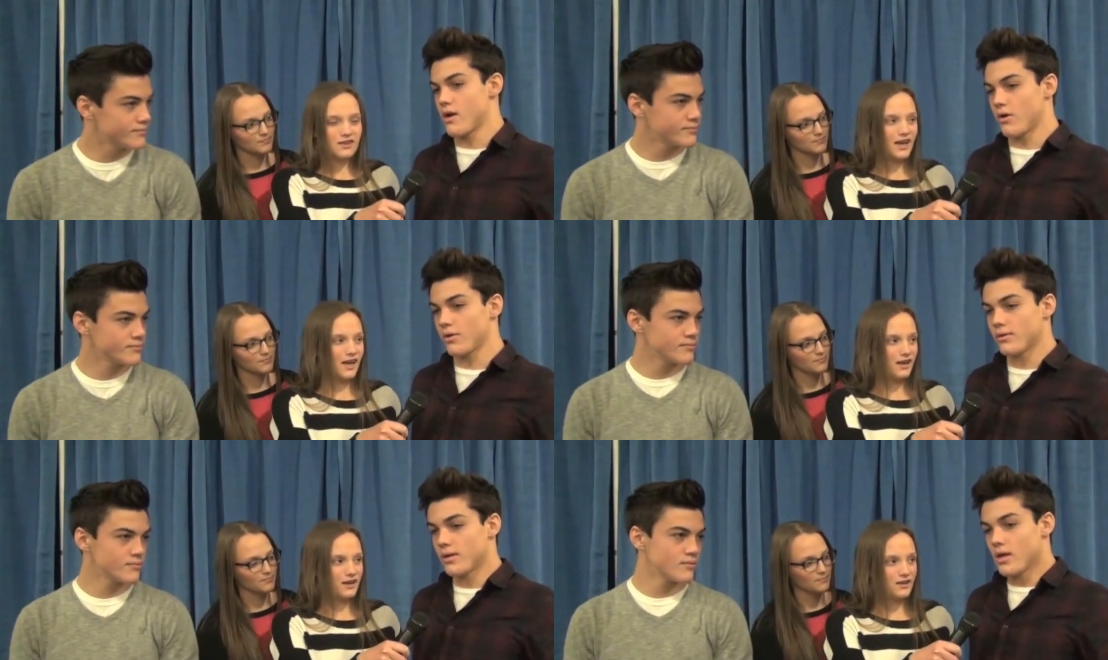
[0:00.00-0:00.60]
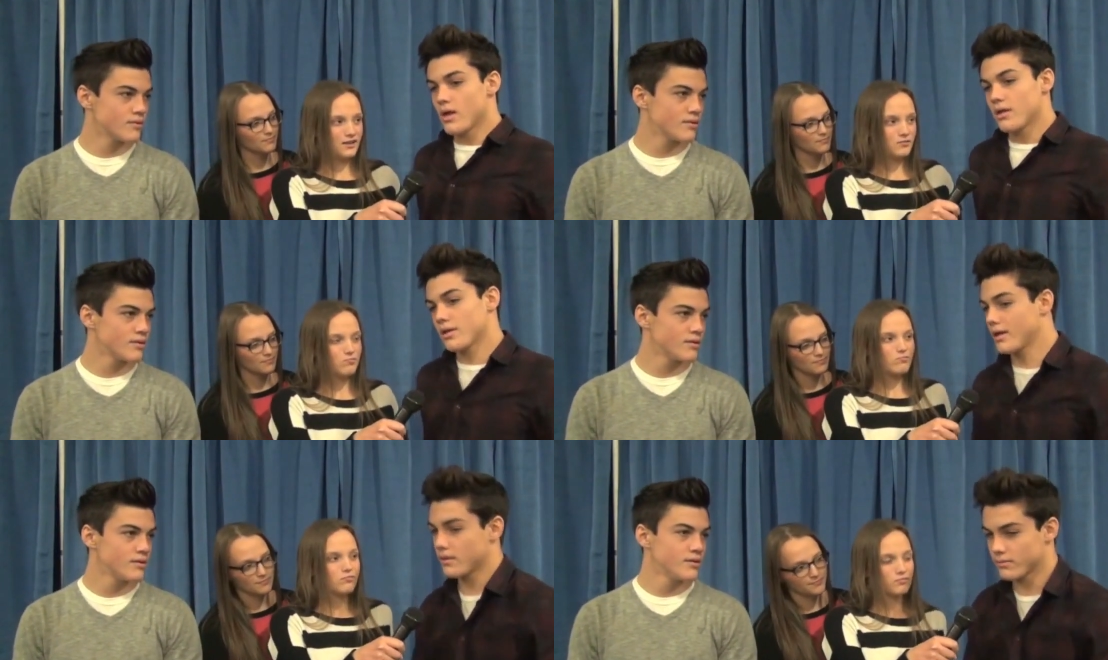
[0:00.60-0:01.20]
Speaker 1: You know,
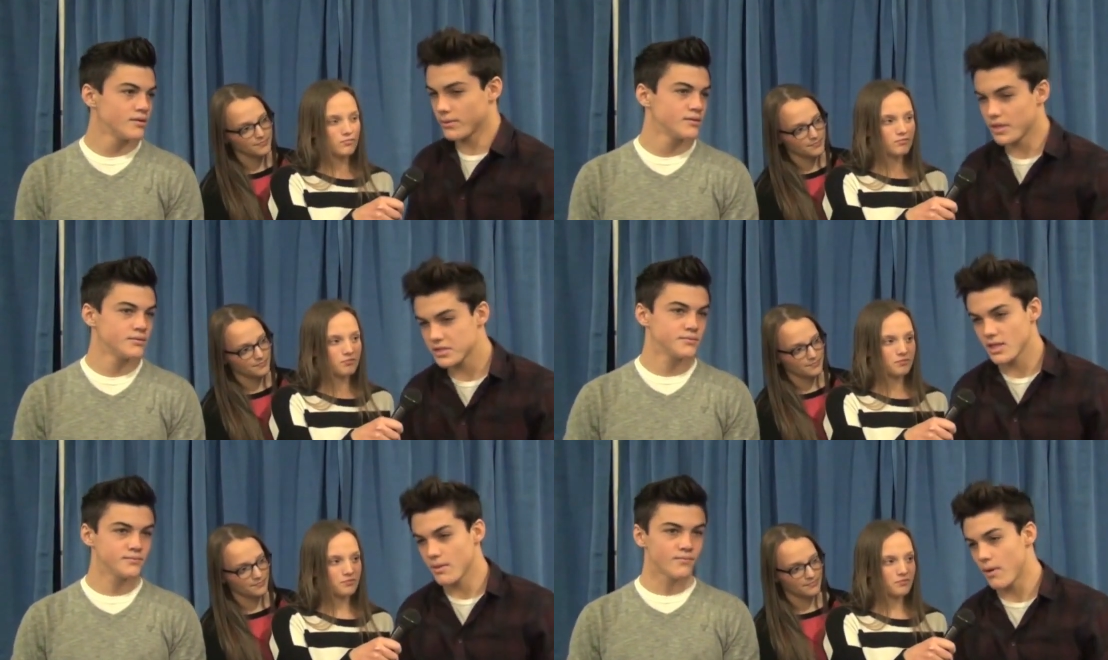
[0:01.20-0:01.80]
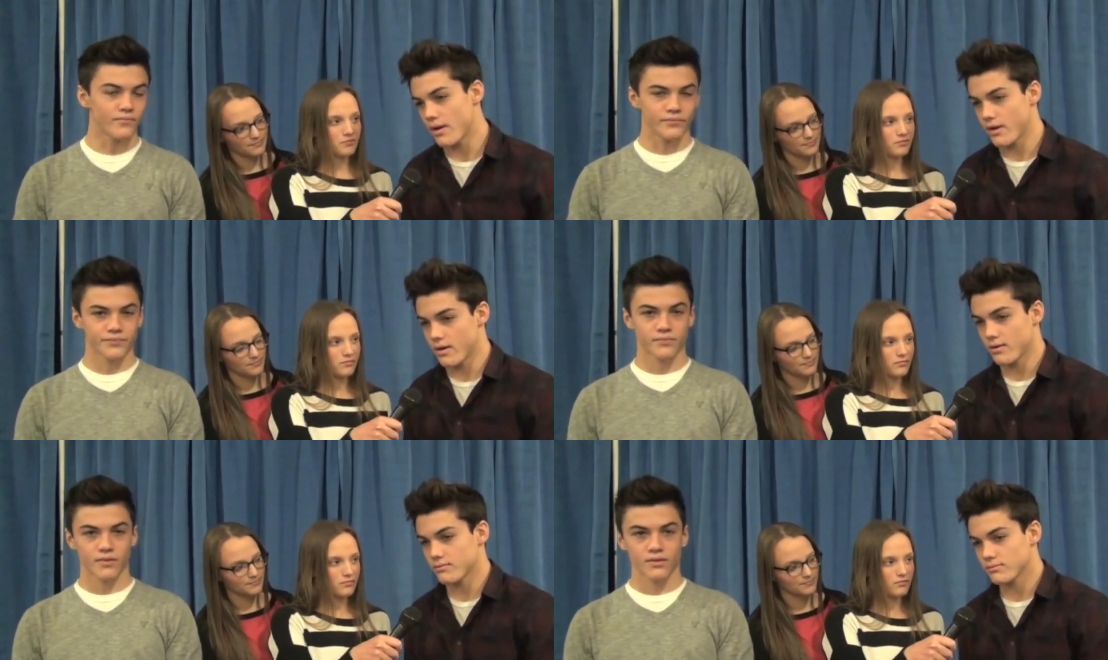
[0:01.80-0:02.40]
like when you see them on
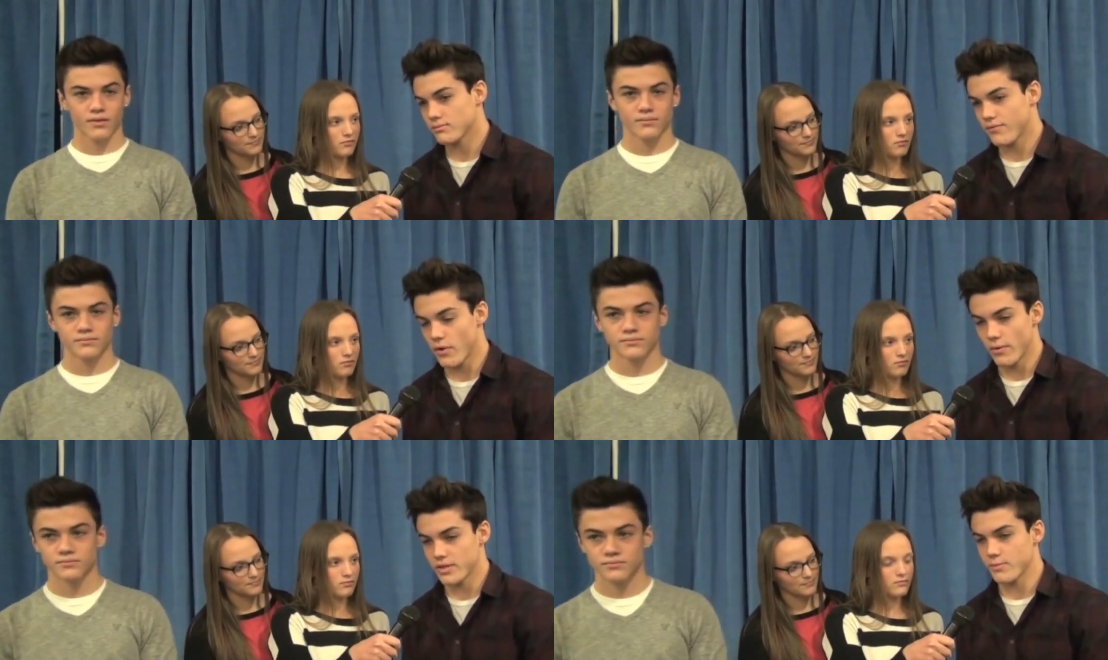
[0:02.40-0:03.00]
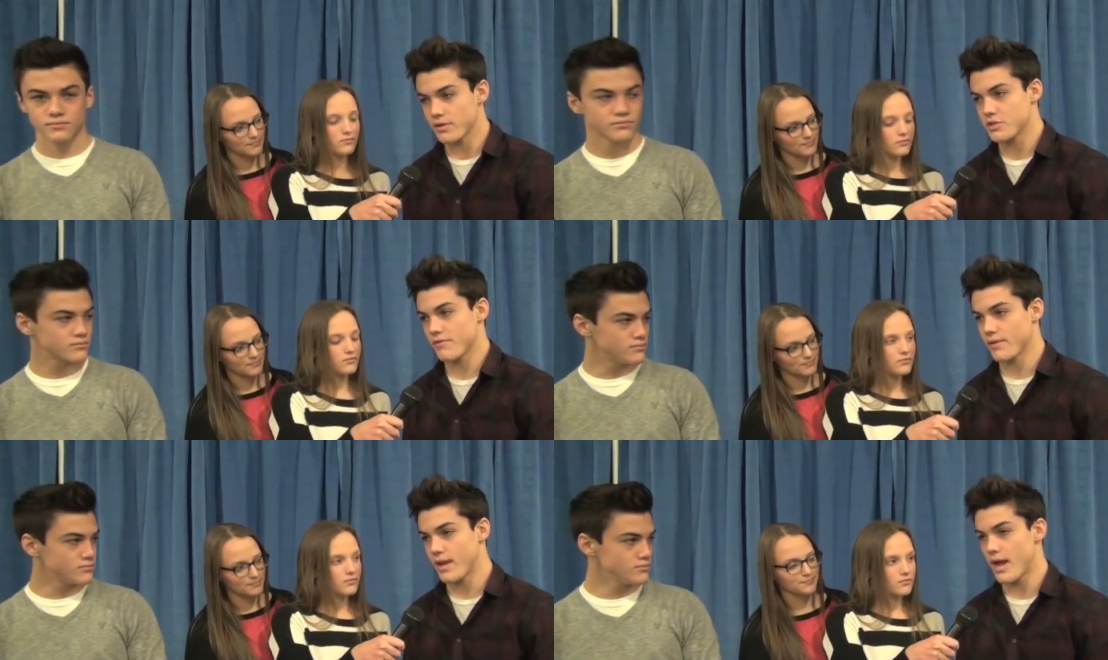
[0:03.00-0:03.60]
your phone, it's much
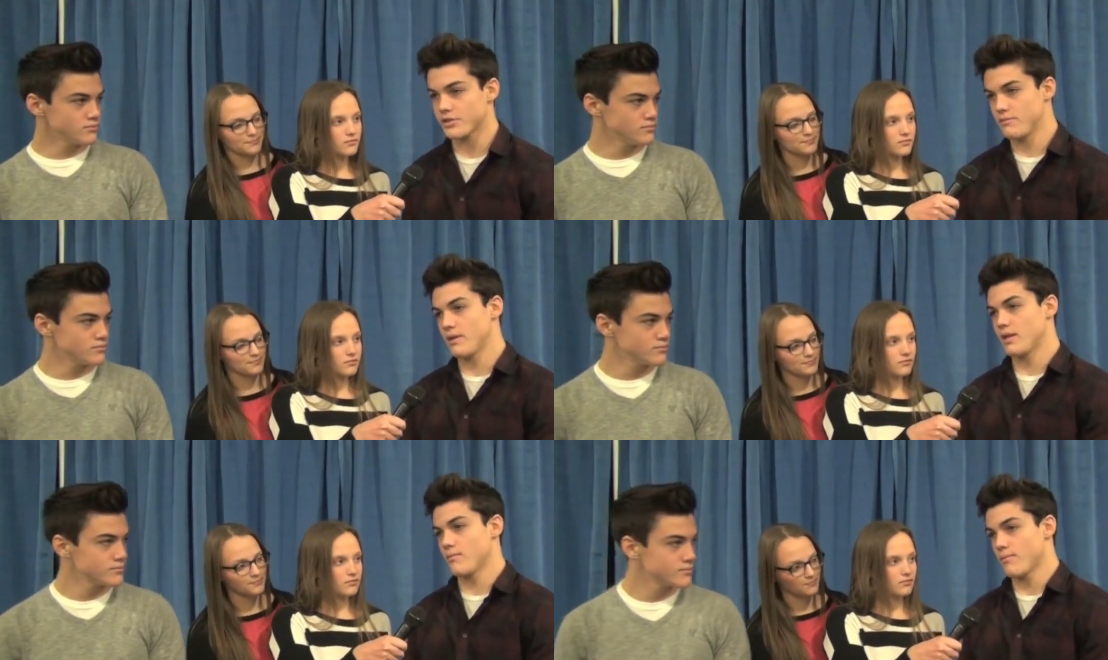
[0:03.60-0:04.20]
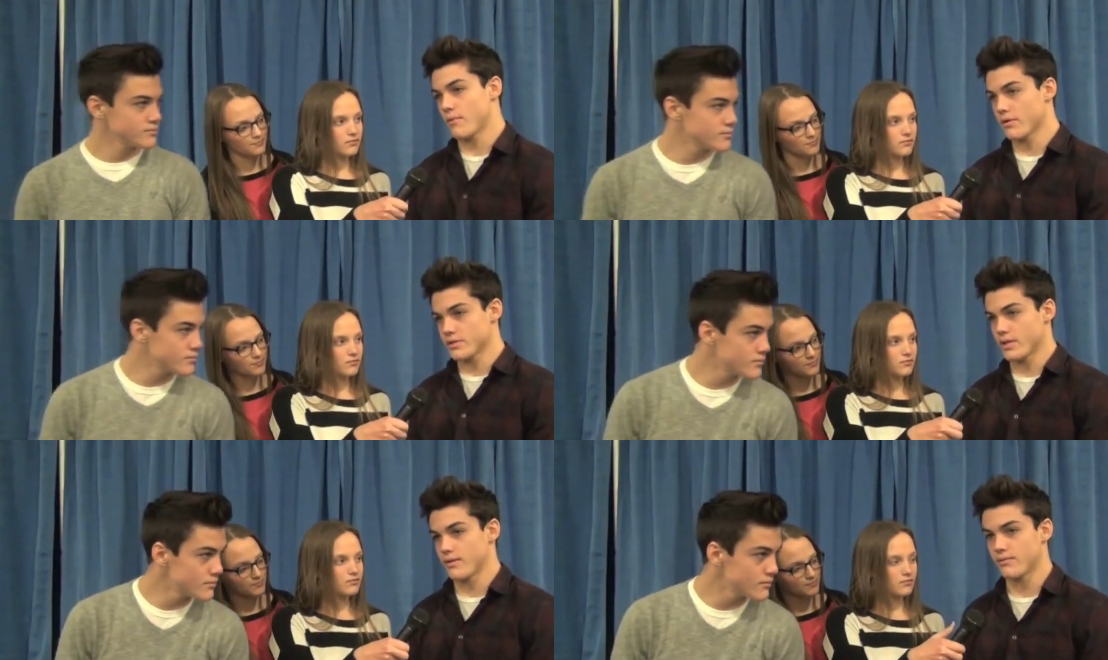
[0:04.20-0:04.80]
different than actually meeting them in
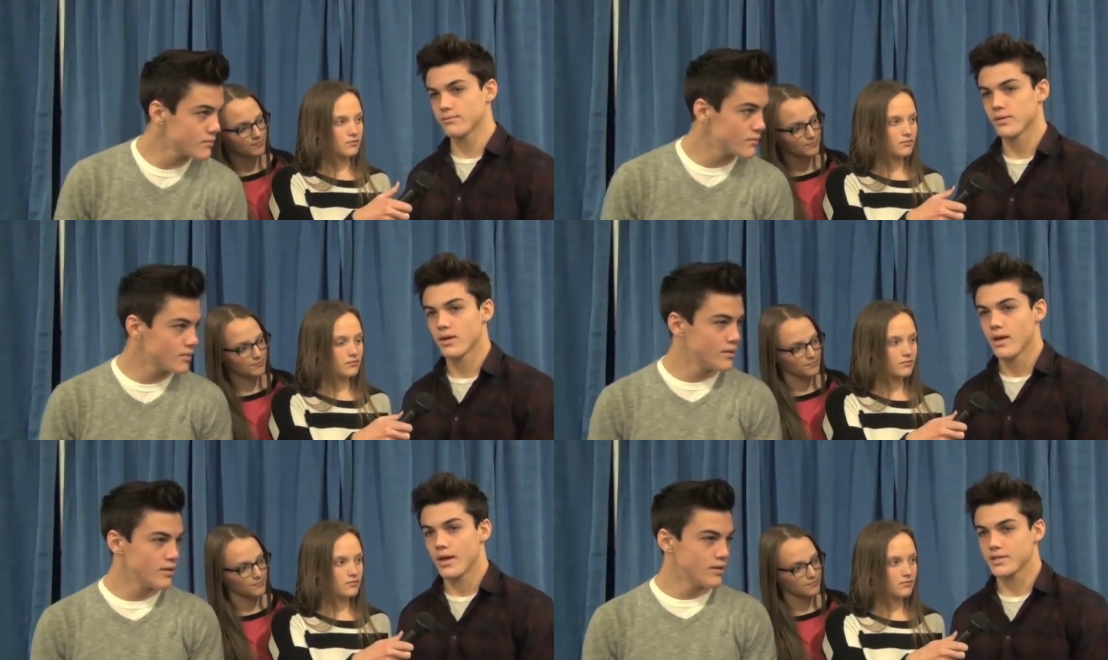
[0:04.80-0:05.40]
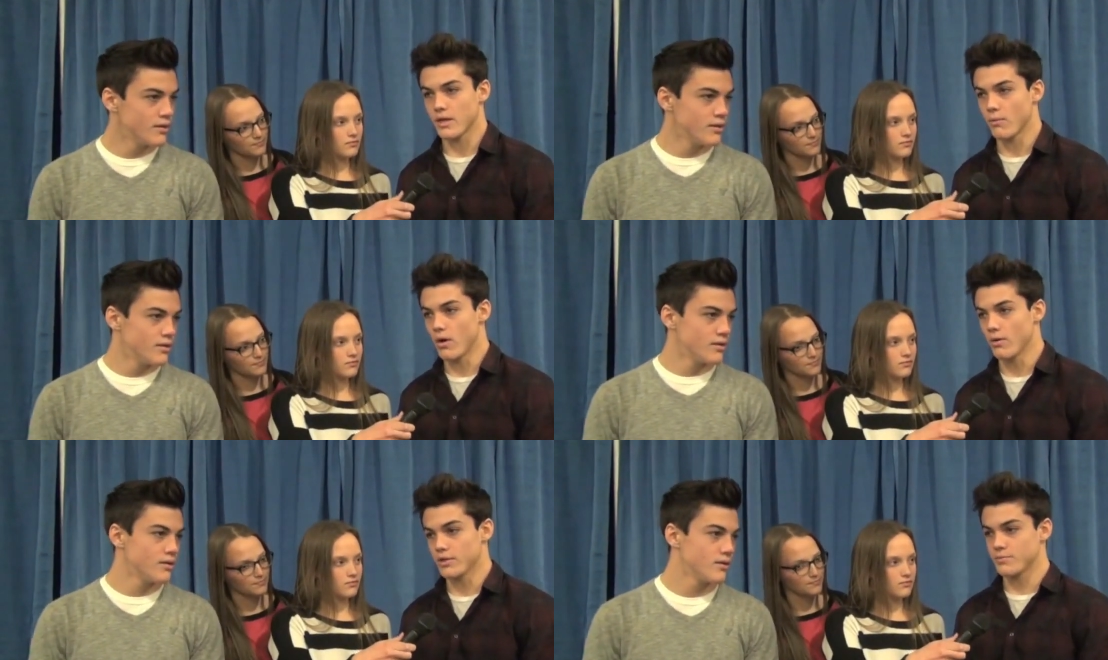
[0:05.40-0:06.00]
person. And it's like,
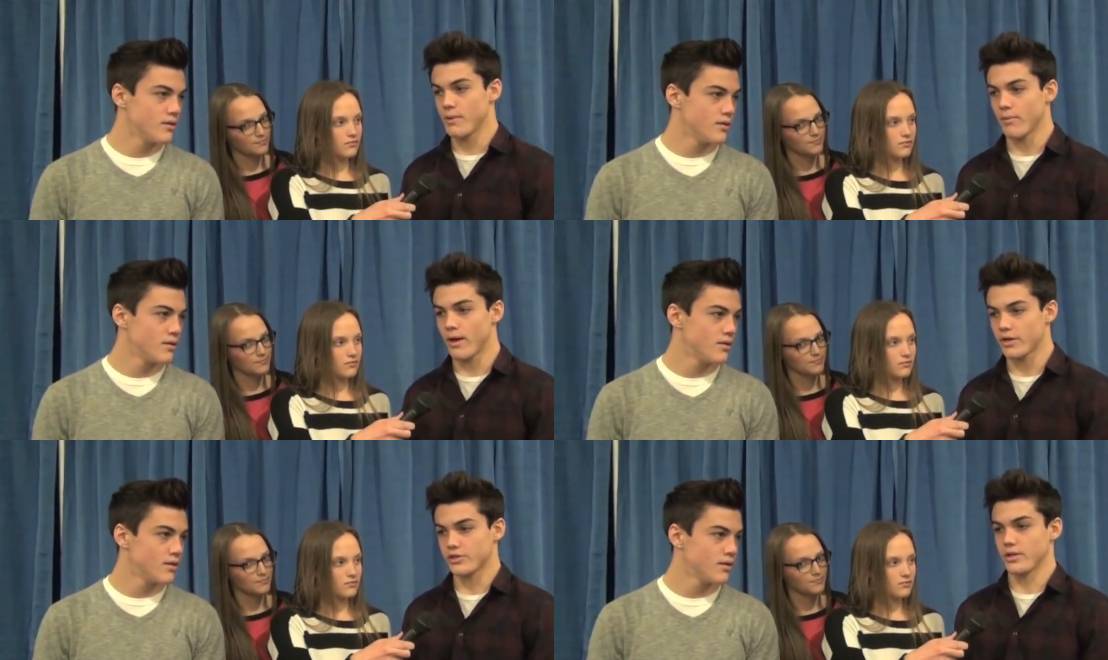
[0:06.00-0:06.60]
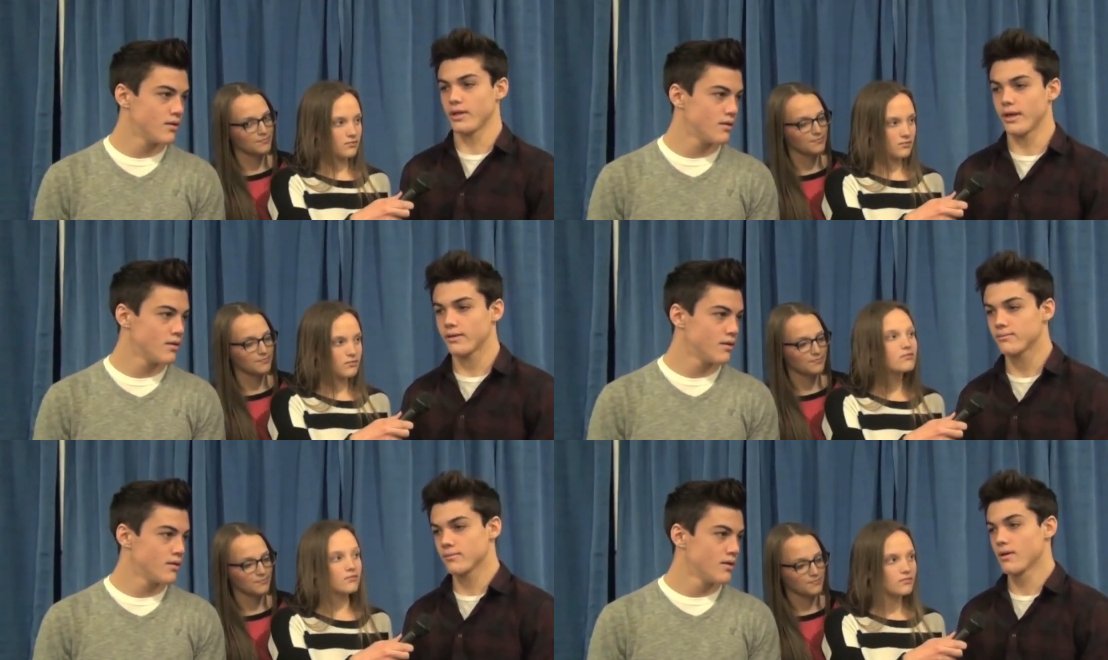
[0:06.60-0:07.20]
whoa, these people actually
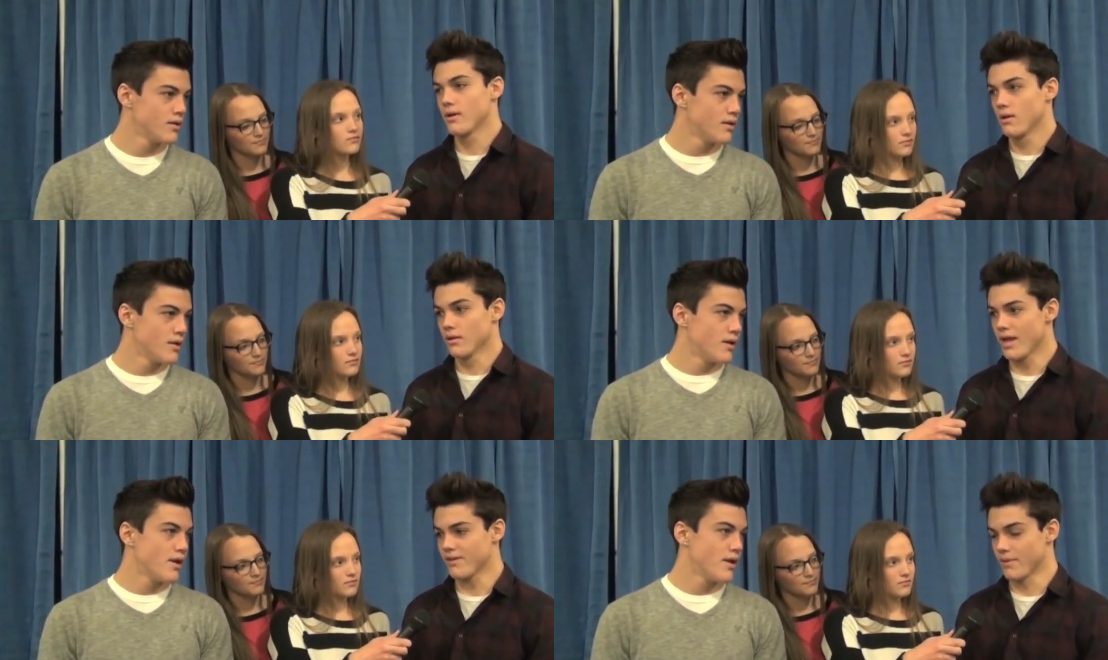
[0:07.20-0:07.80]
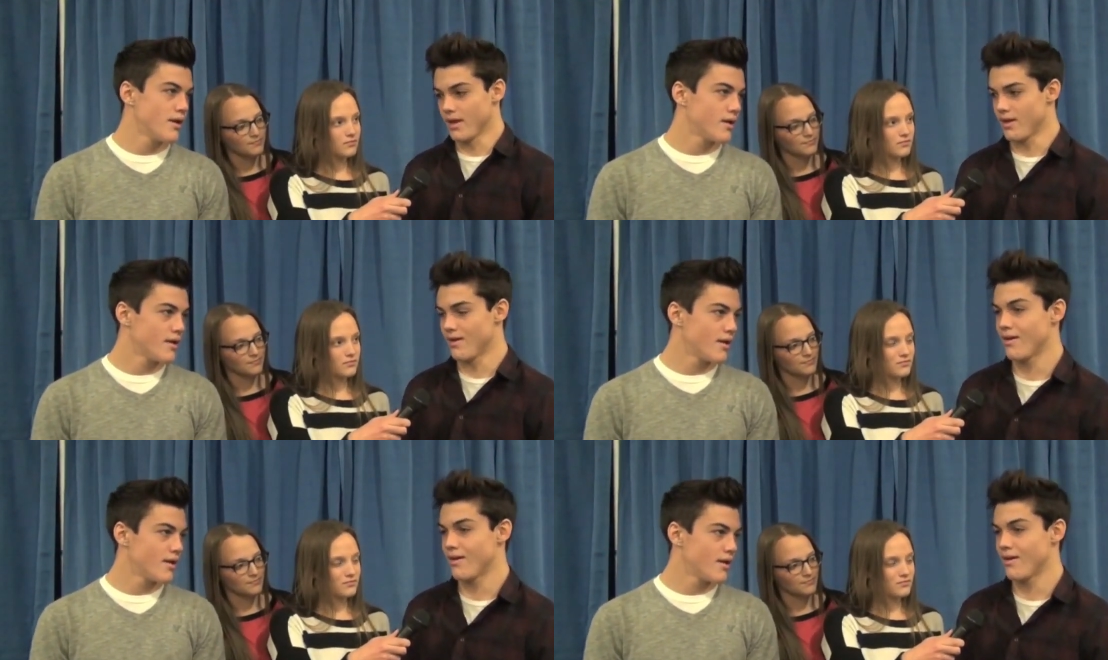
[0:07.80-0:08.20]
like like me.